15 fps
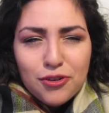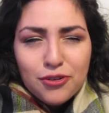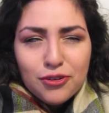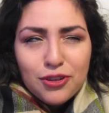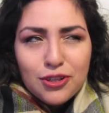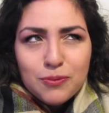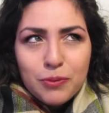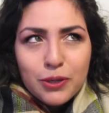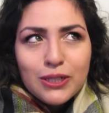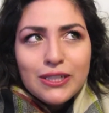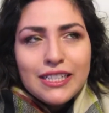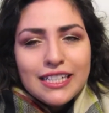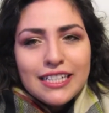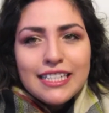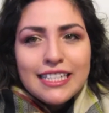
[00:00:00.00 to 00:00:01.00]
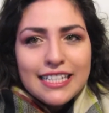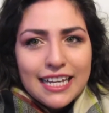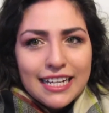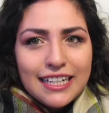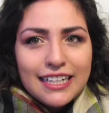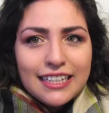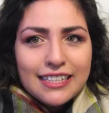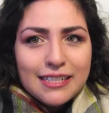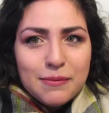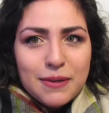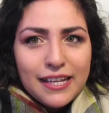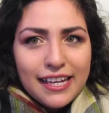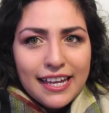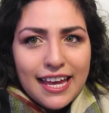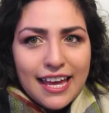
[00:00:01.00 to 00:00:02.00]
This person said it to
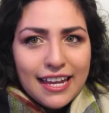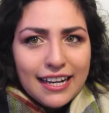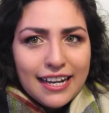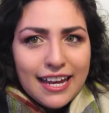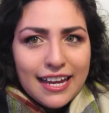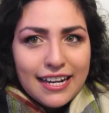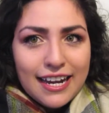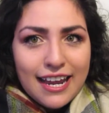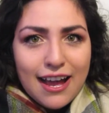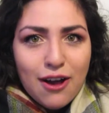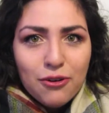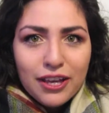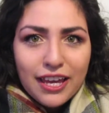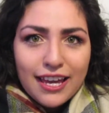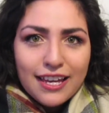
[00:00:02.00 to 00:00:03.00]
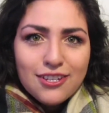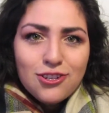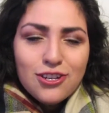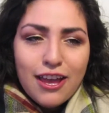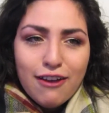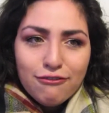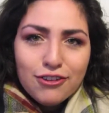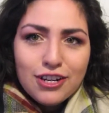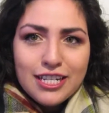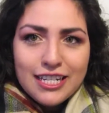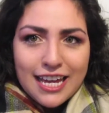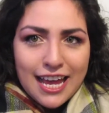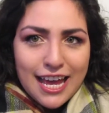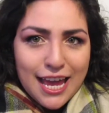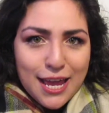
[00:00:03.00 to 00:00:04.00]
me, and I now catch every
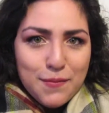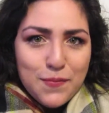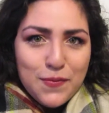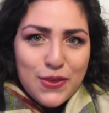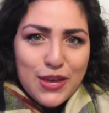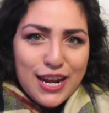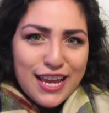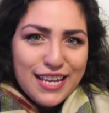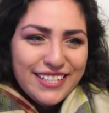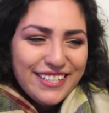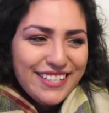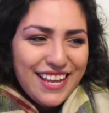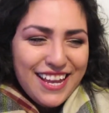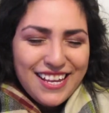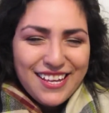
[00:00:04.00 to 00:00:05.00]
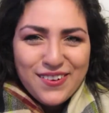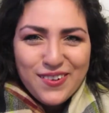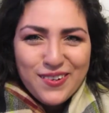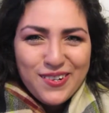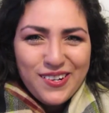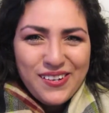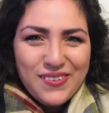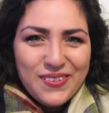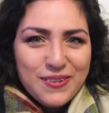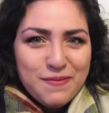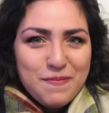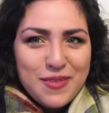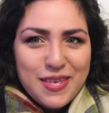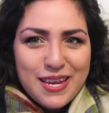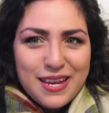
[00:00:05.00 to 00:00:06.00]
time that I say or do
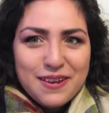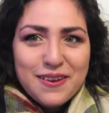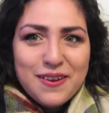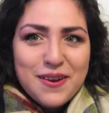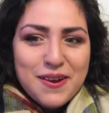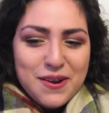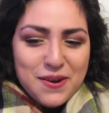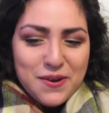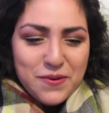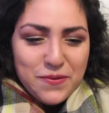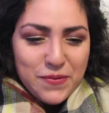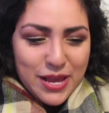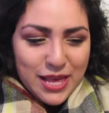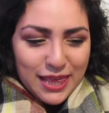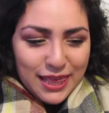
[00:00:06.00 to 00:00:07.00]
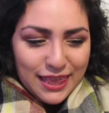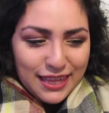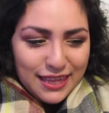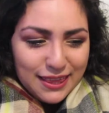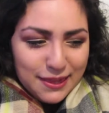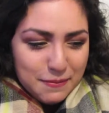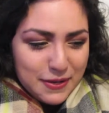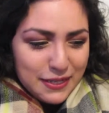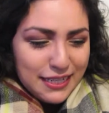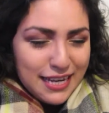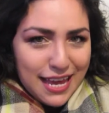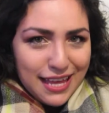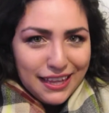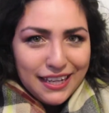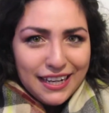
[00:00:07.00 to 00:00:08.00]
something with the
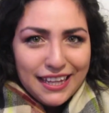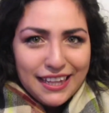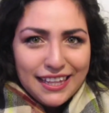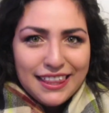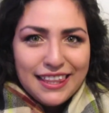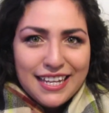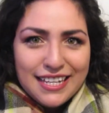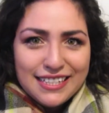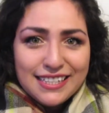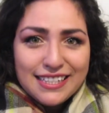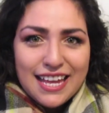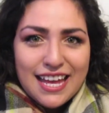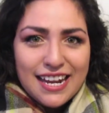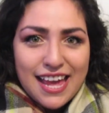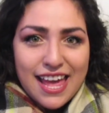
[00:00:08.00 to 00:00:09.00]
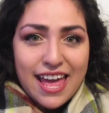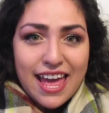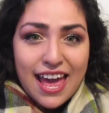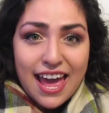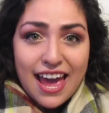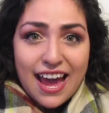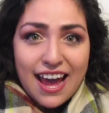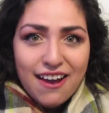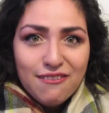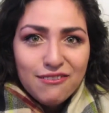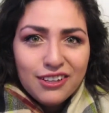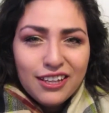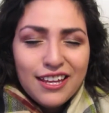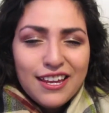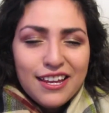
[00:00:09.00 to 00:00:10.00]
mentality that they said I
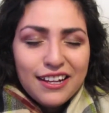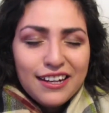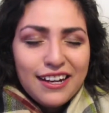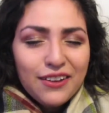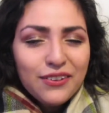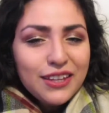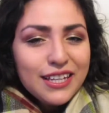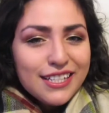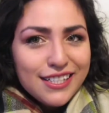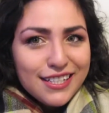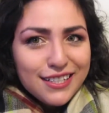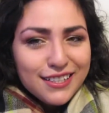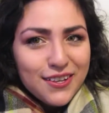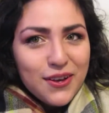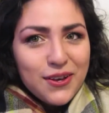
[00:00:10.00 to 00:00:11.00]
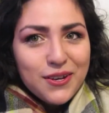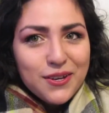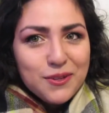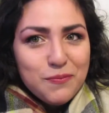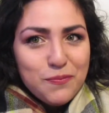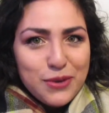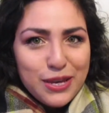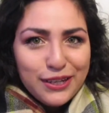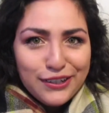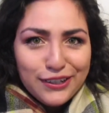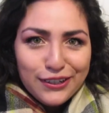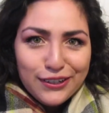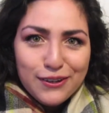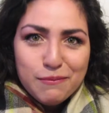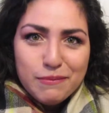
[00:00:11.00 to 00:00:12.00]
have. Now, this is called big
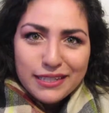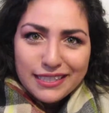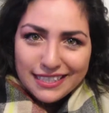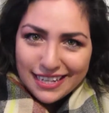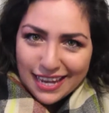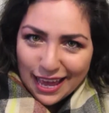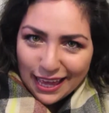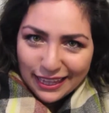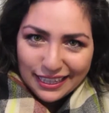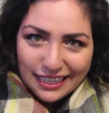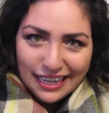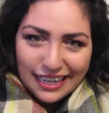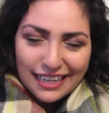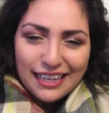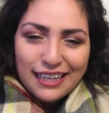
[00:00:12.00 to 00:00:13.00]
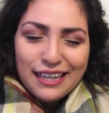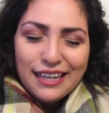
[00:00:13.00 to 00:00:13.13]
girl mentality.